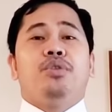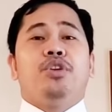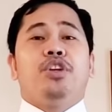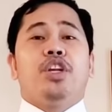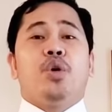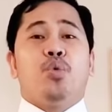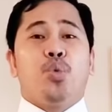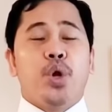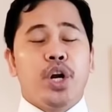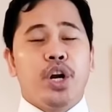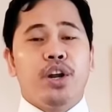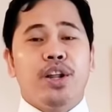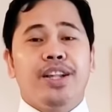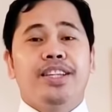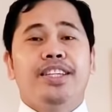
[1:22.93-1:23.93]
The
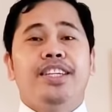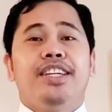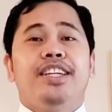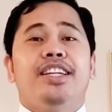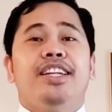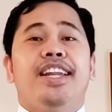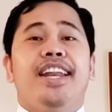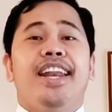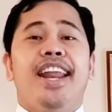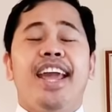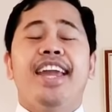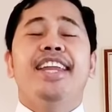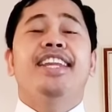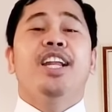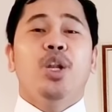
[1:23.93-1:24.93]
world,
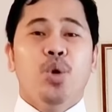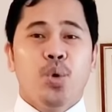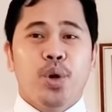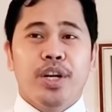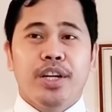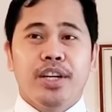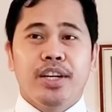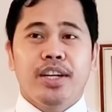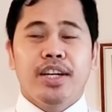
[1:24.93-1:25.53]
nay, the Lord,